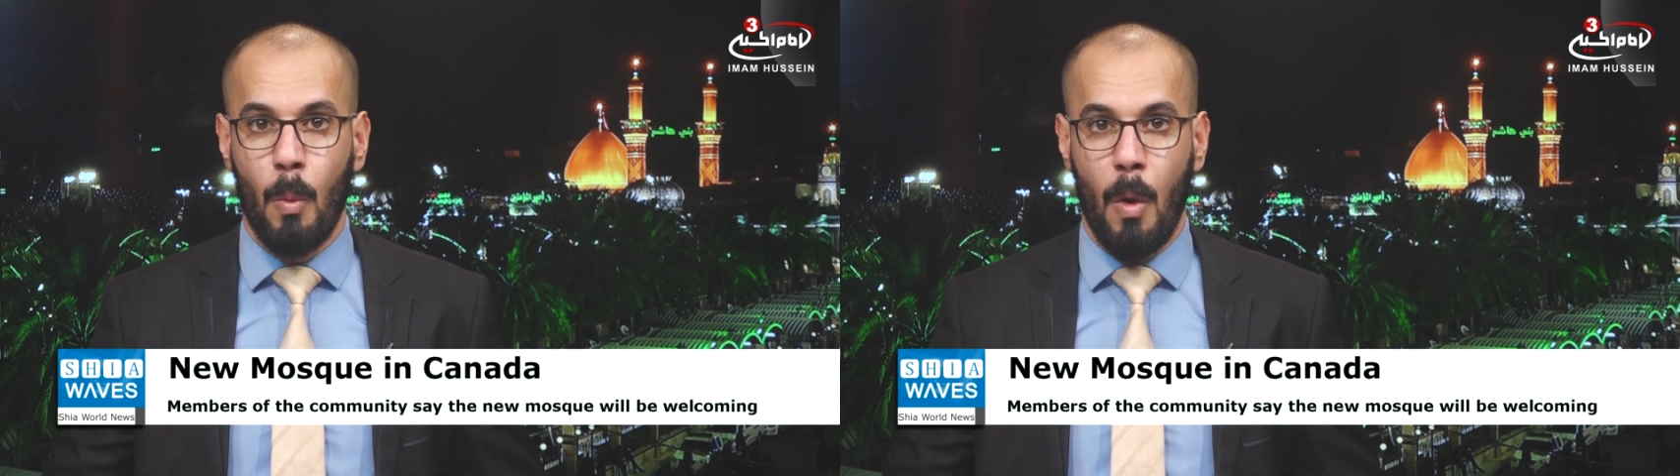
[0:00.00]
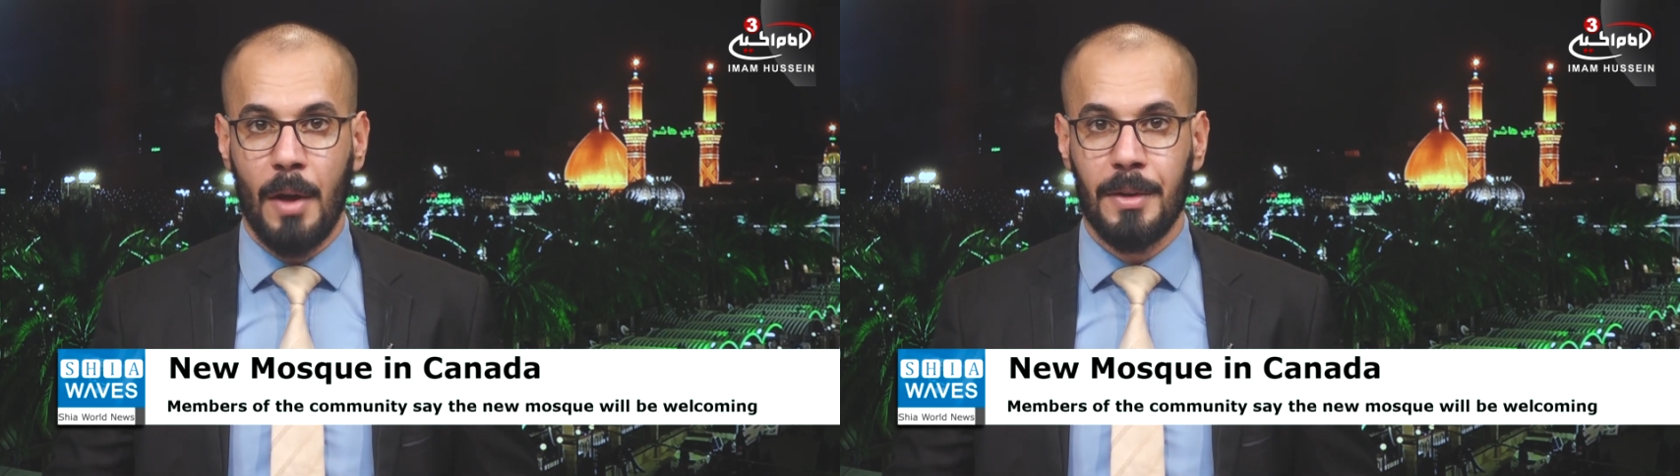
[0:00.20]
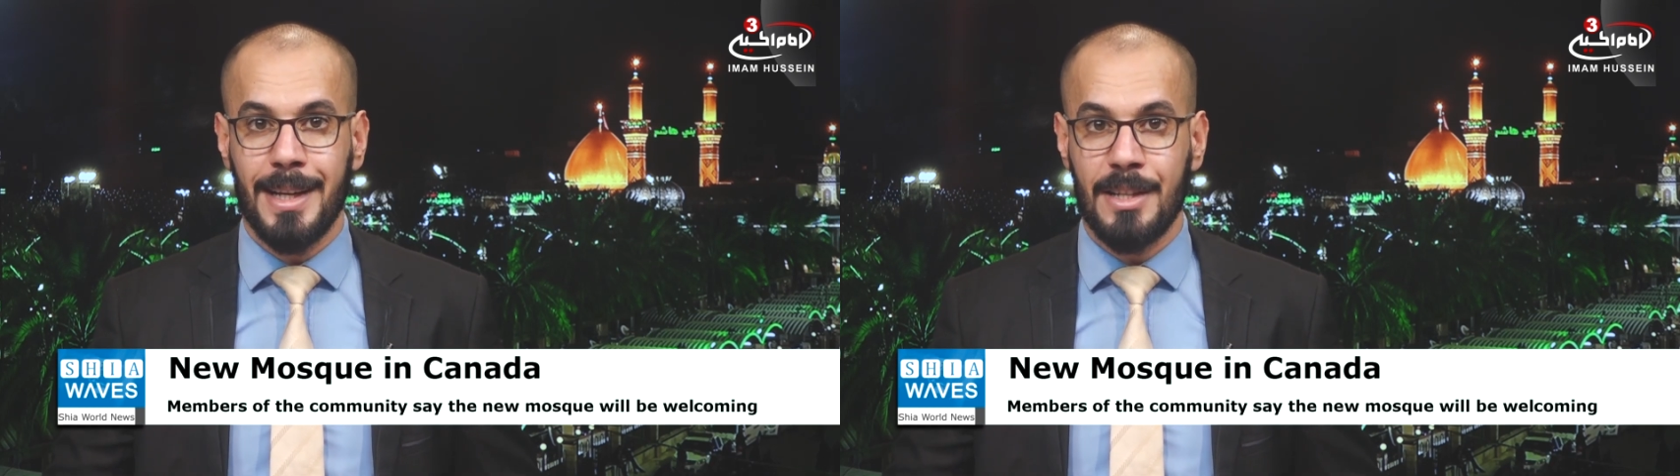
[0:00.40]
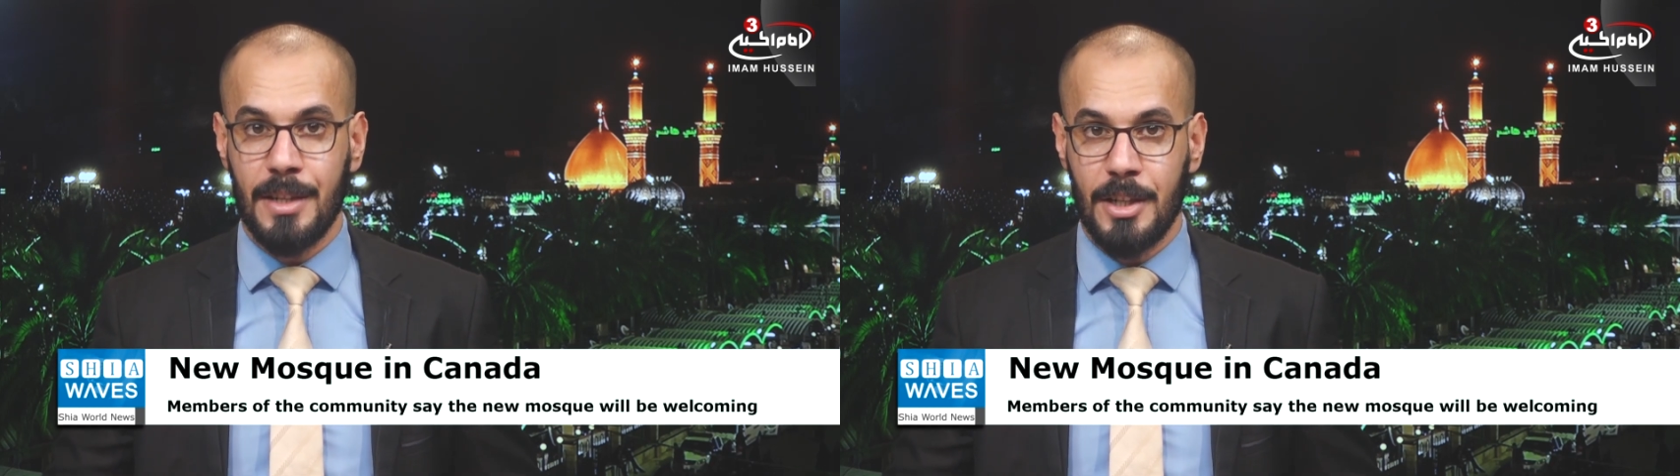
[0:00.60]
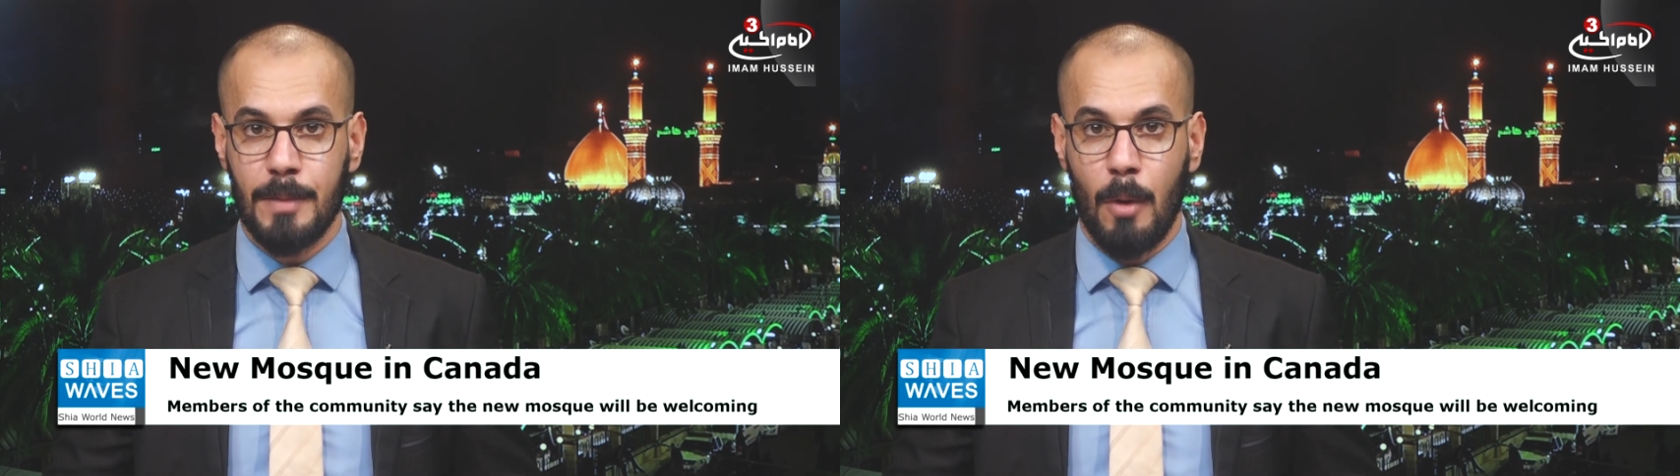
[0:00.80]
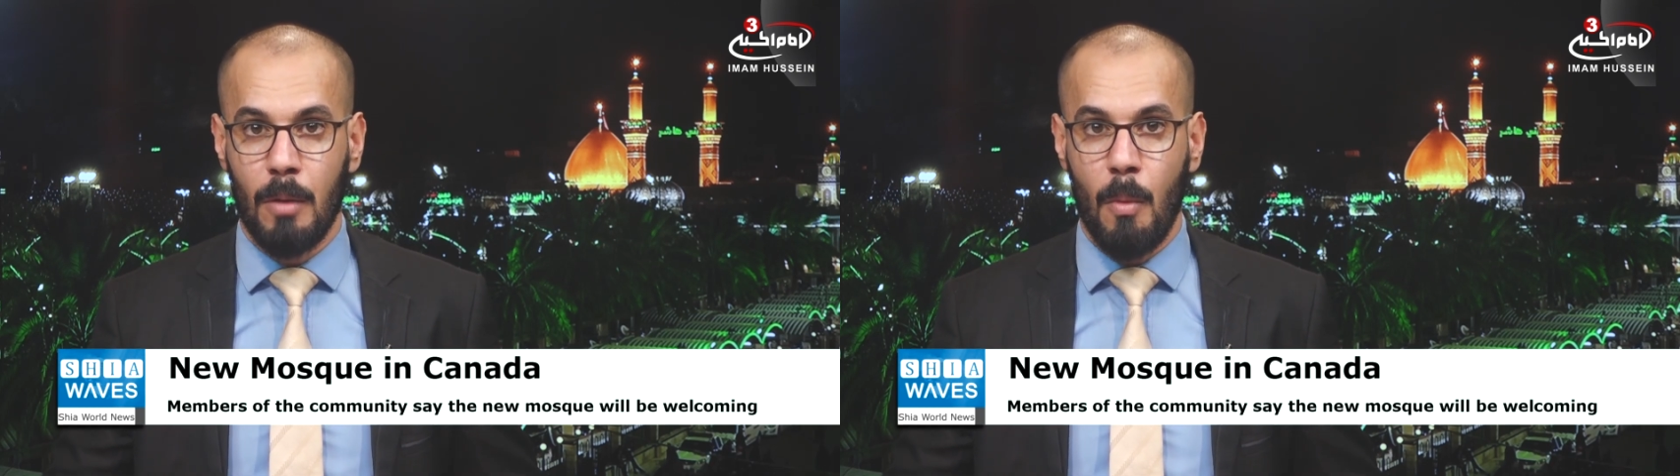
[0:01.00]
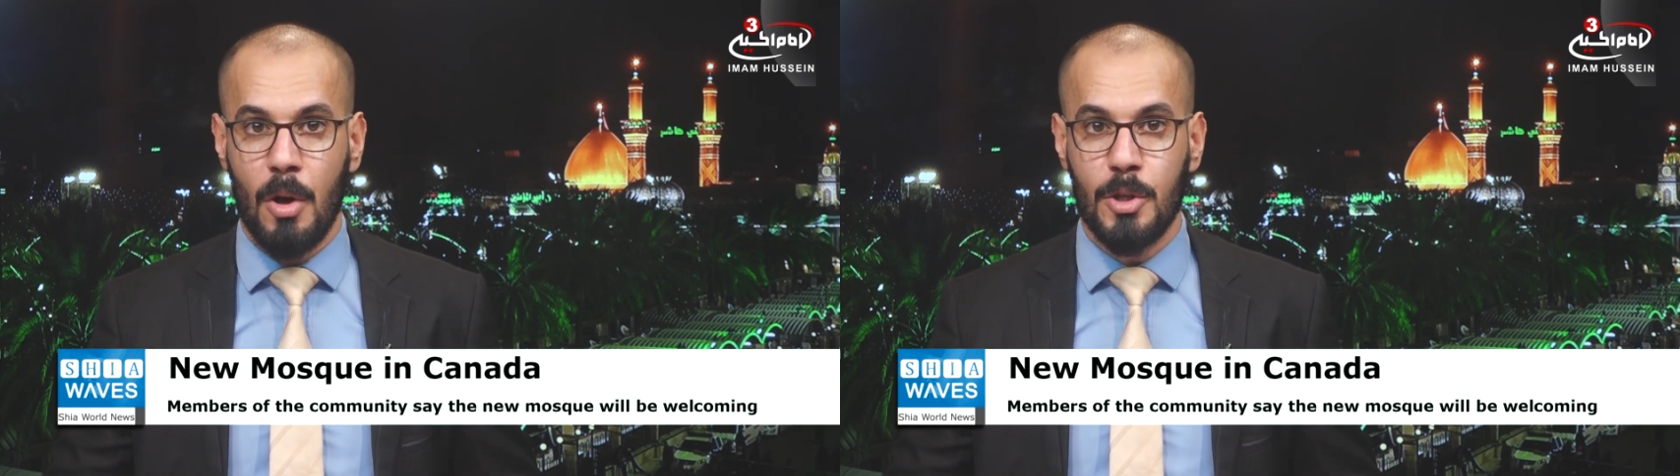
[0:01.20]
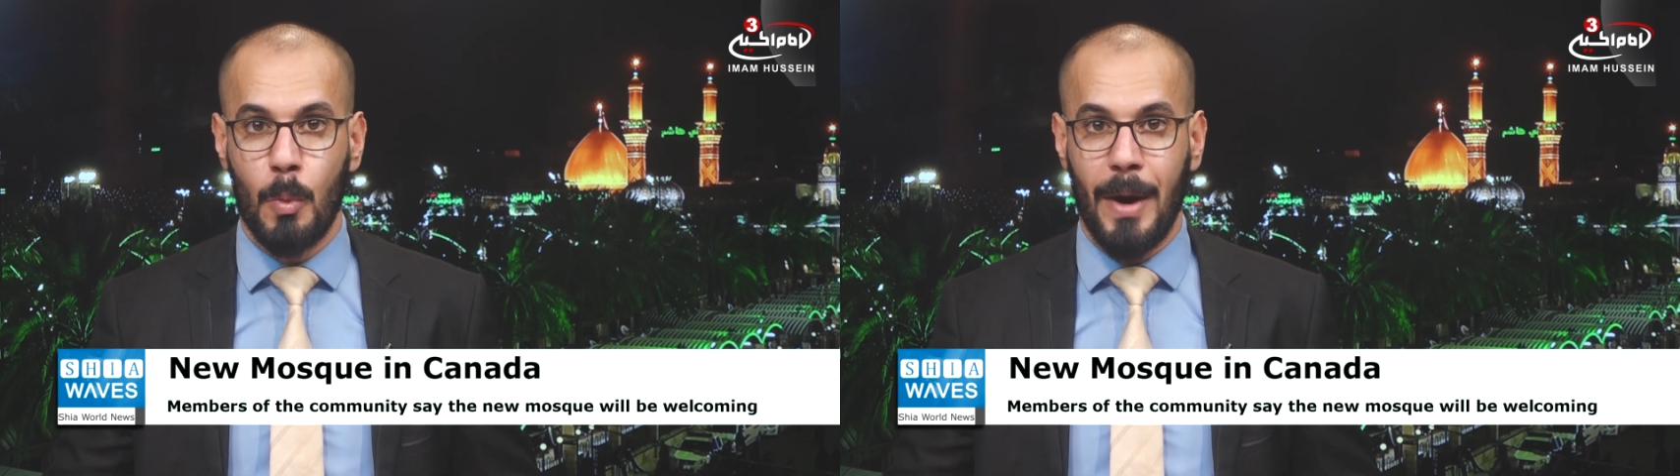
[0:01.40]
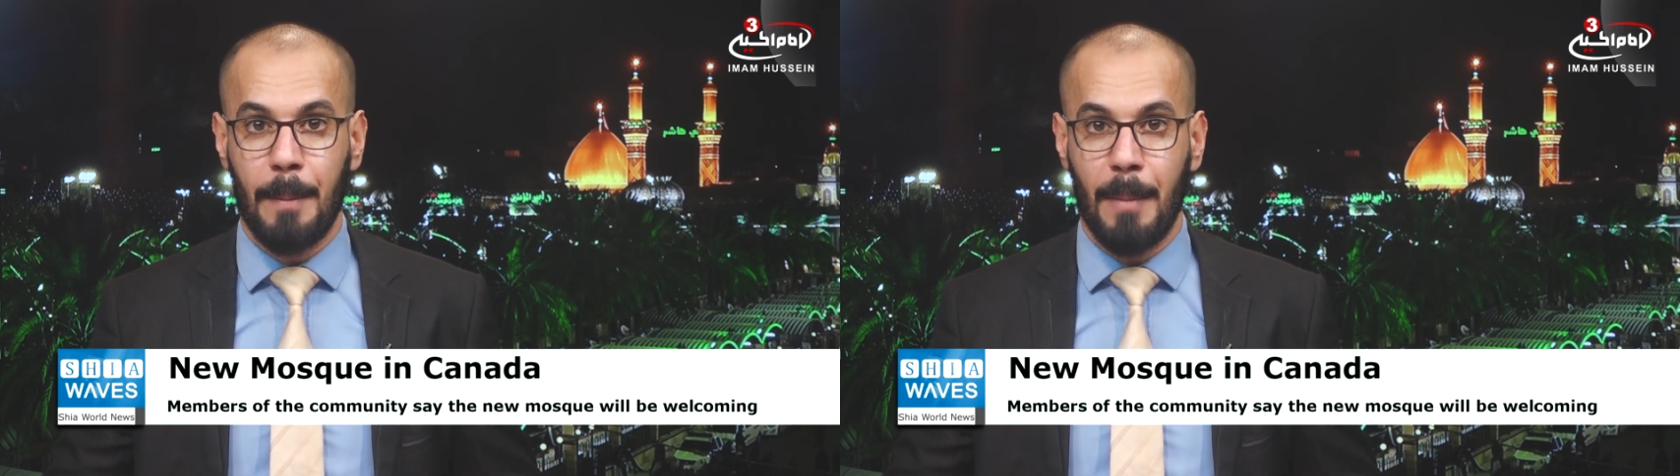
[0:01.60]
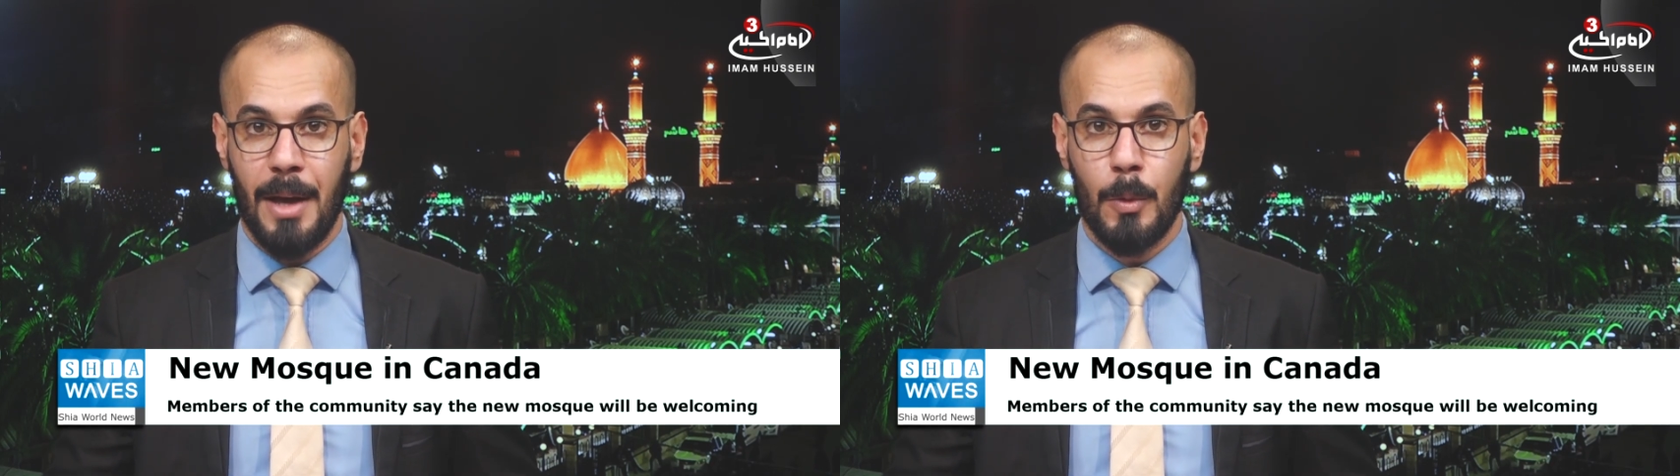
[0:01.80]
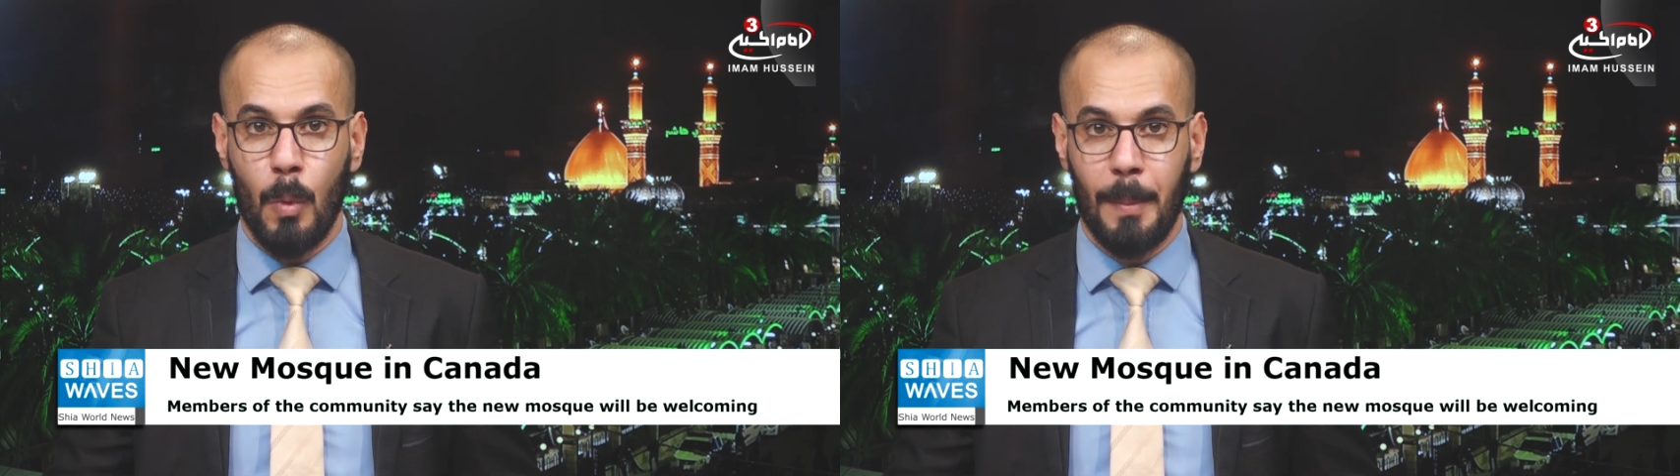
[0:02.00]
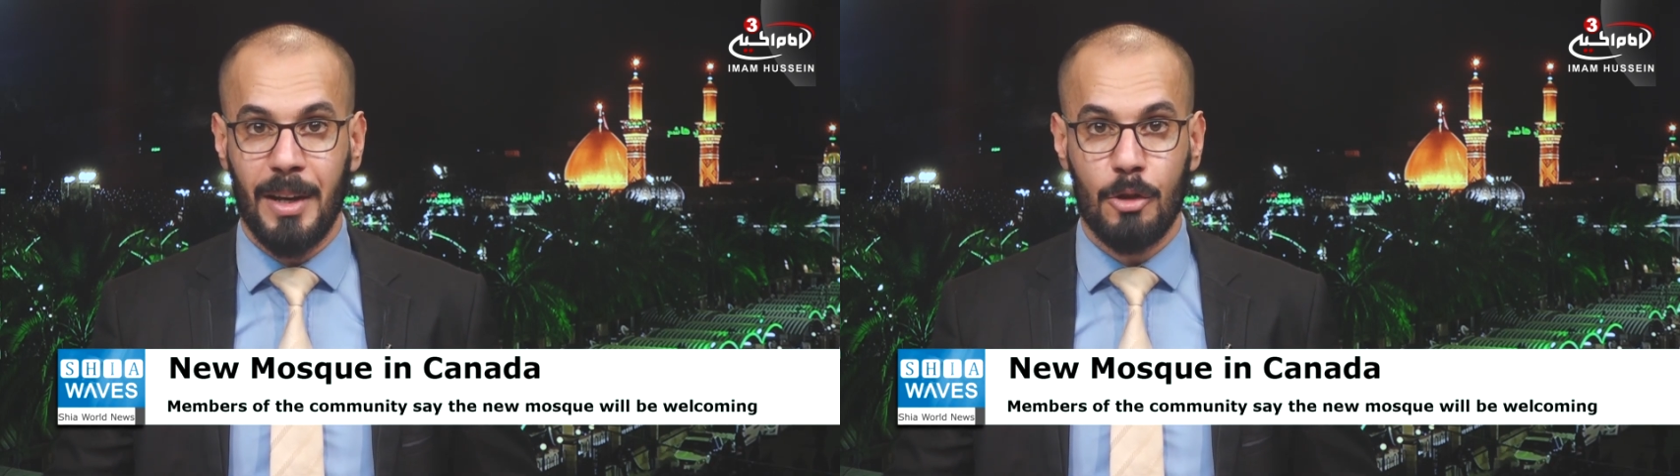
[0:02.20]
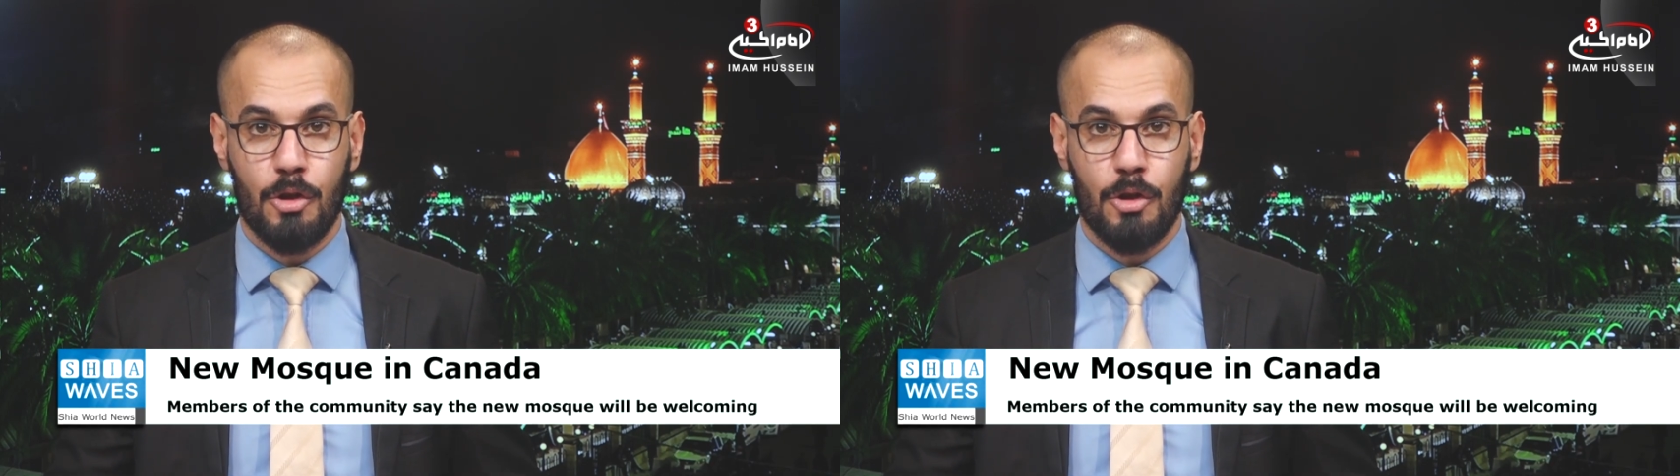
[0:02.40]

One is a small mosque where men, women